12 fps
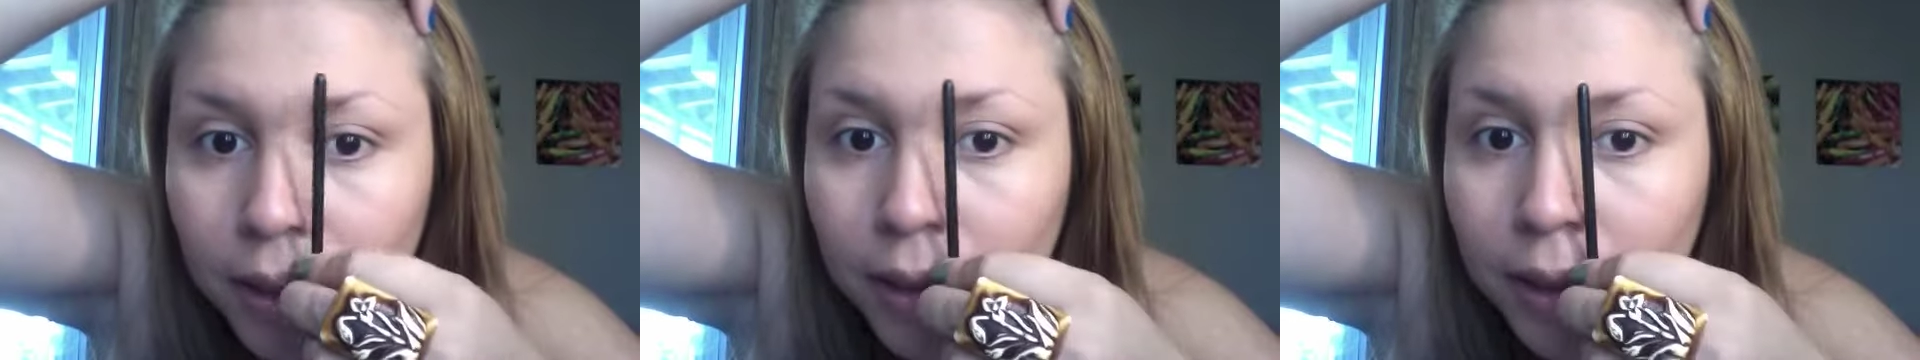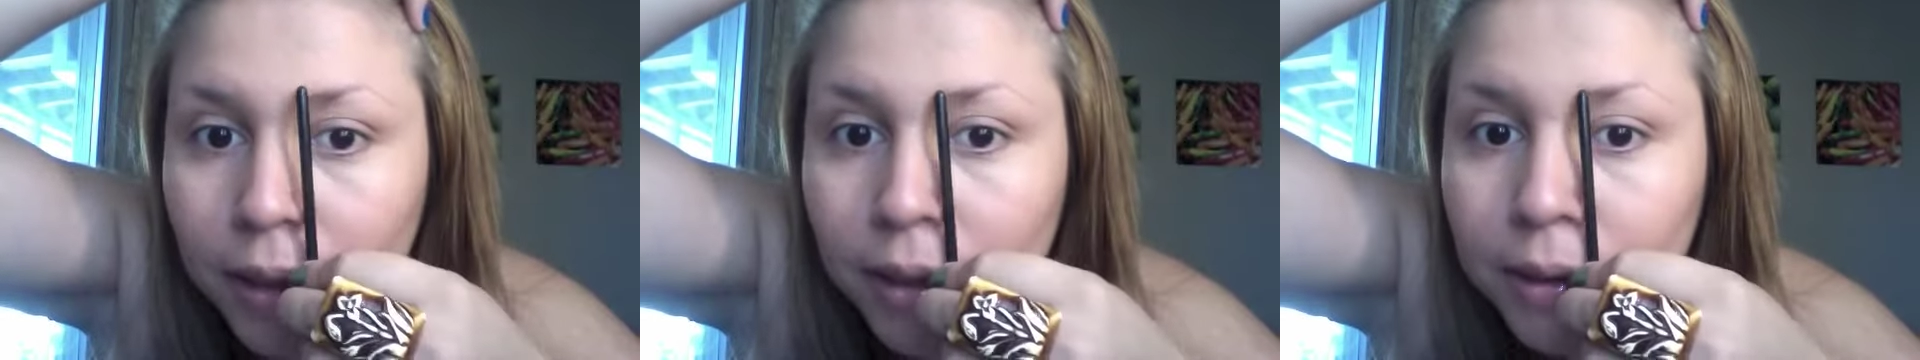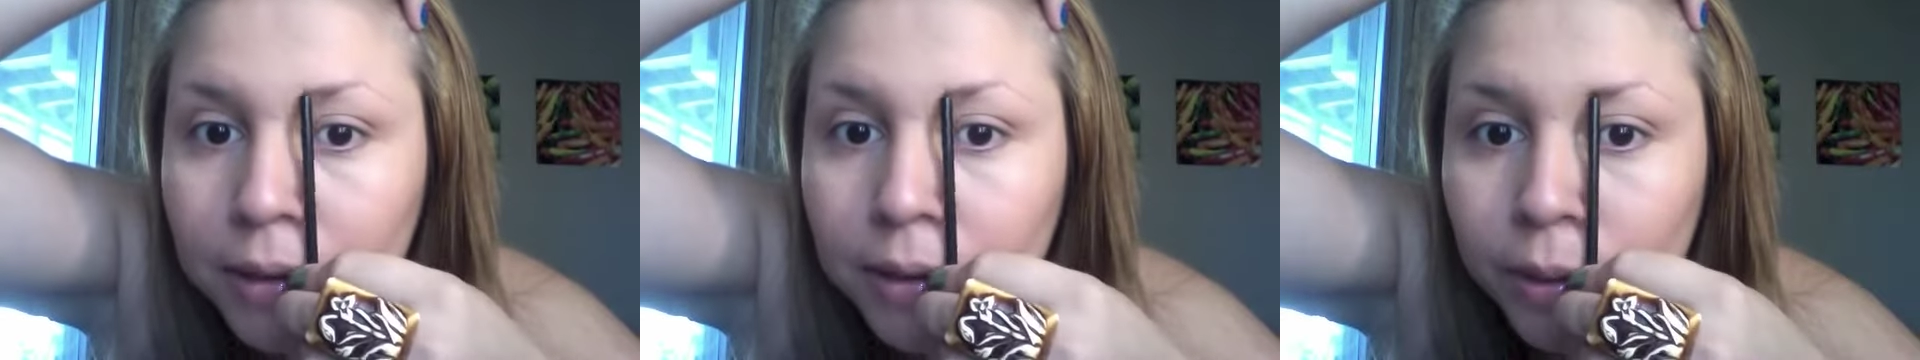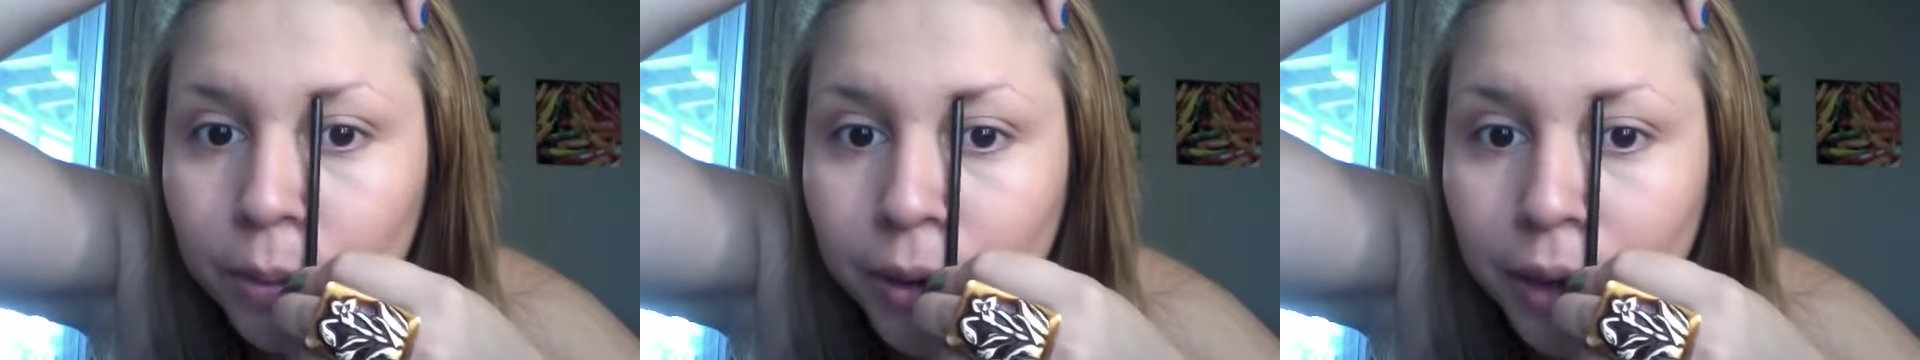then this
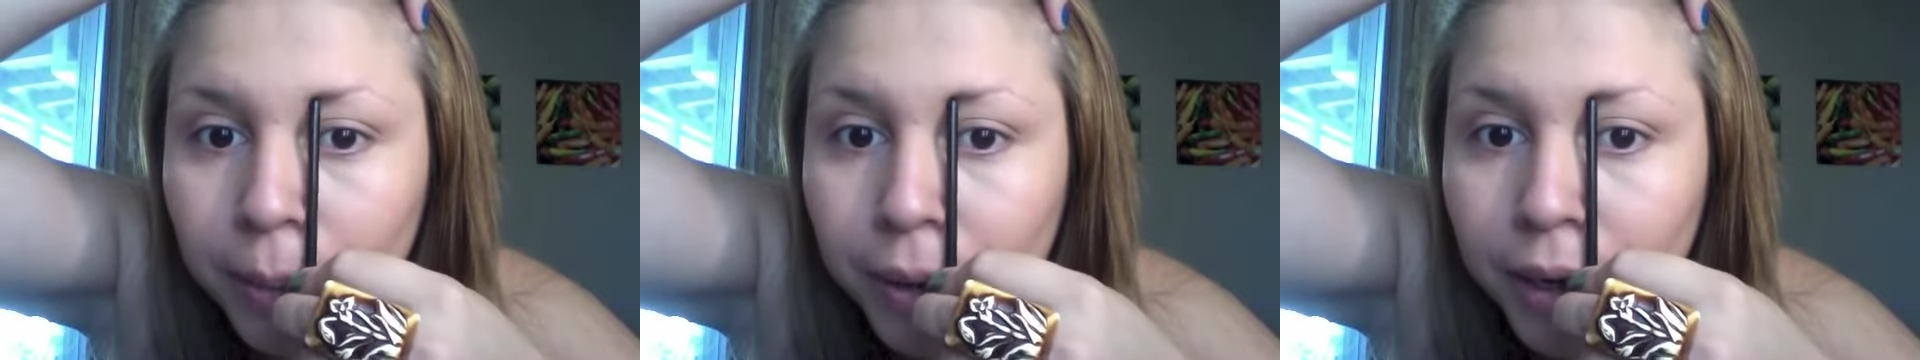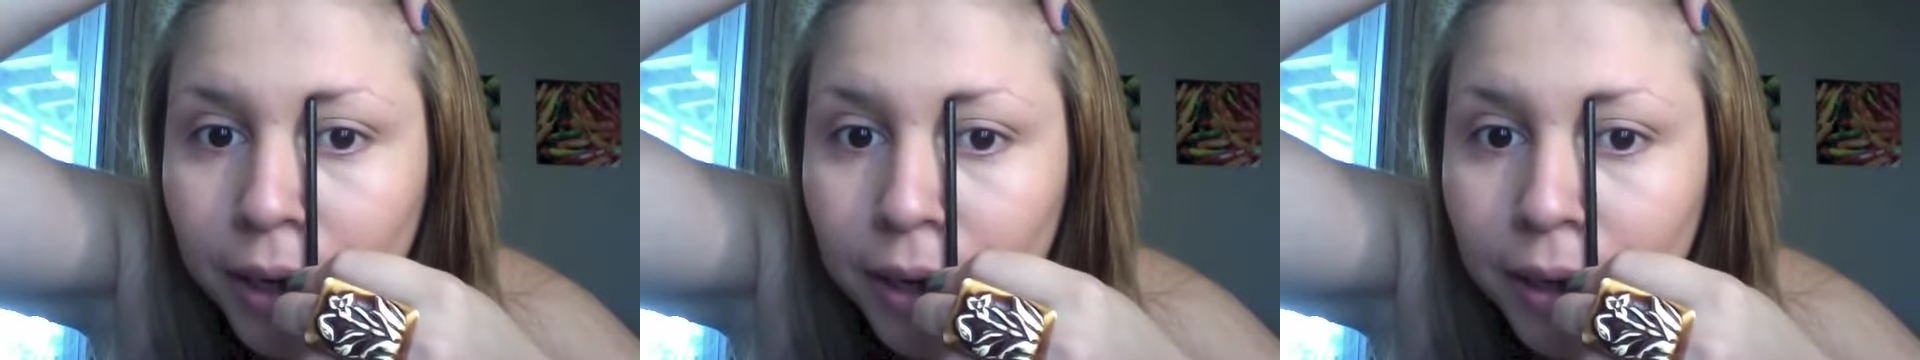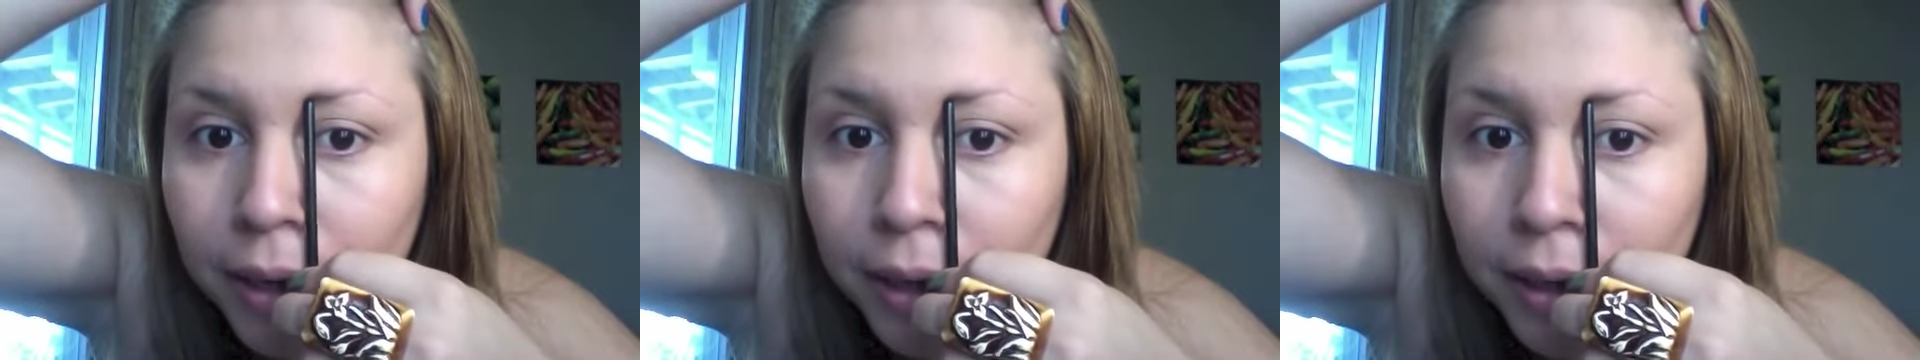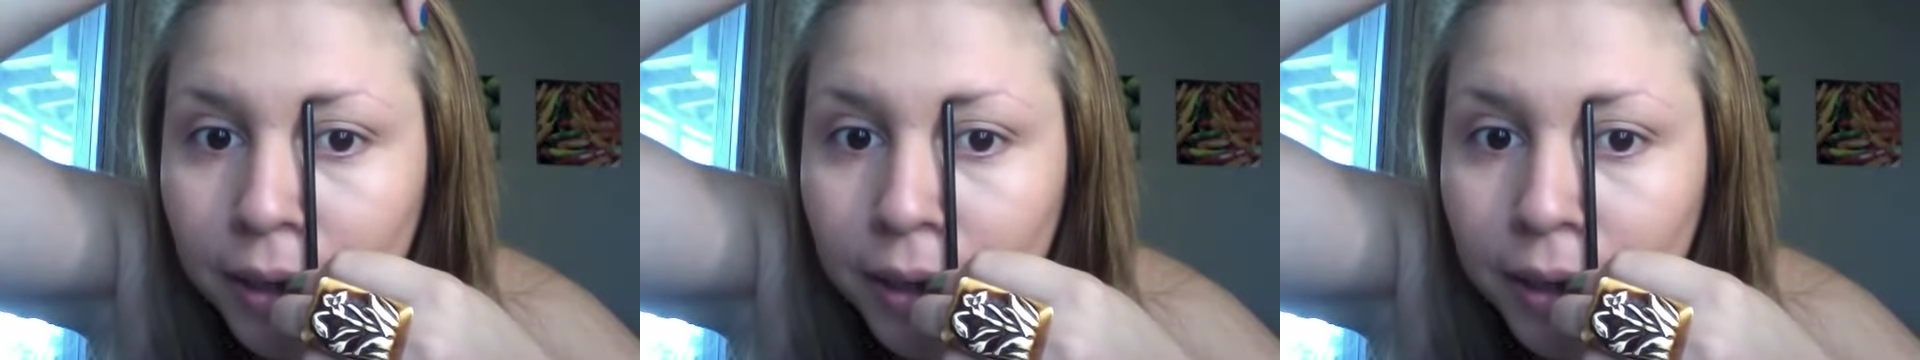should be the beginning.